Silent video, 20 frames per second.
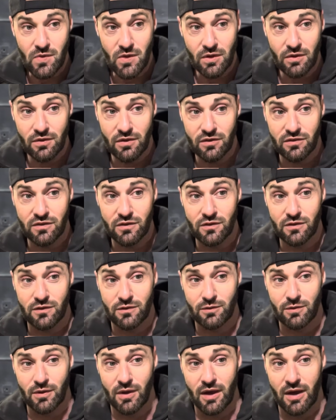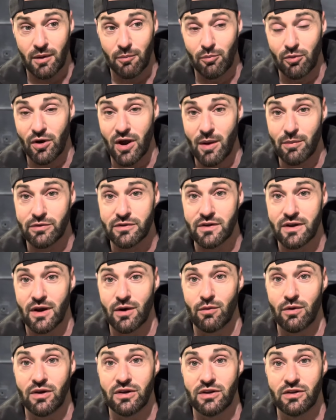prepped now,
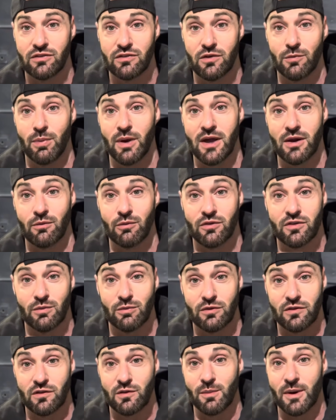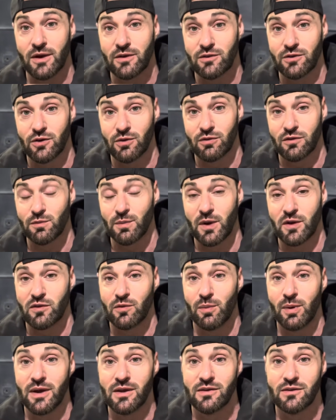ready to paint, which I'm just about to do. I'm just about
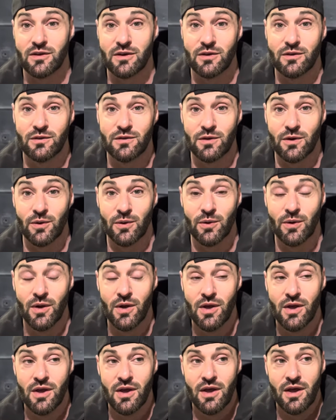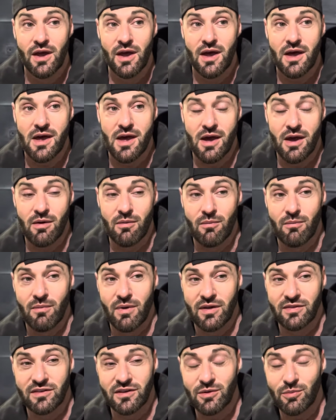to paint it. So
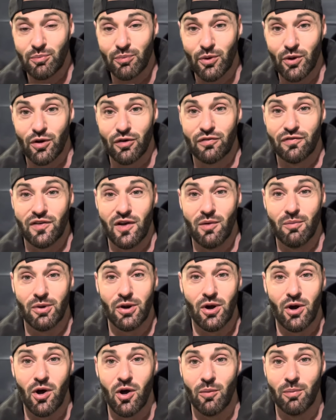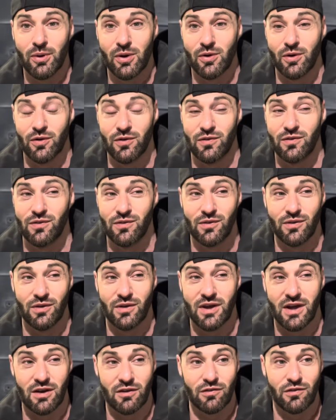I didn't bother filming it all because you
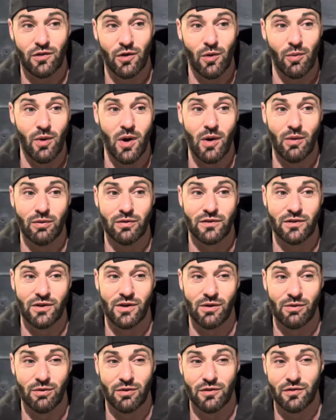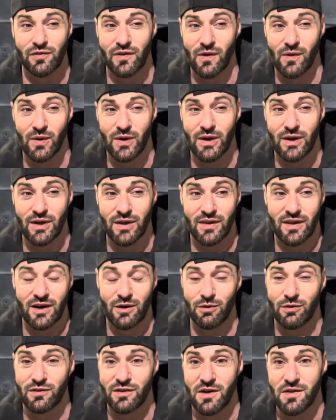kind of saw what I was doing. I was filling it, and then I
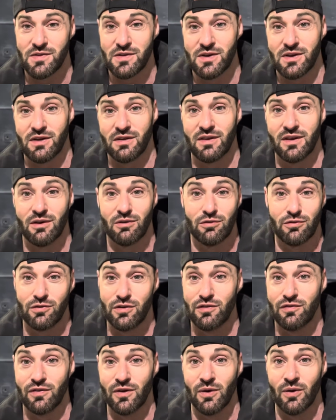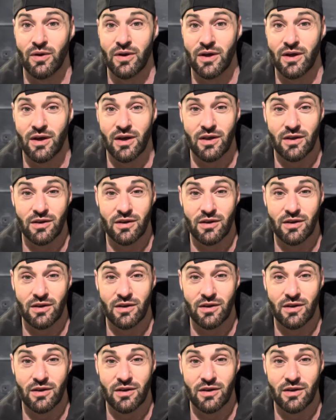was sanding it, and then I was refilling it,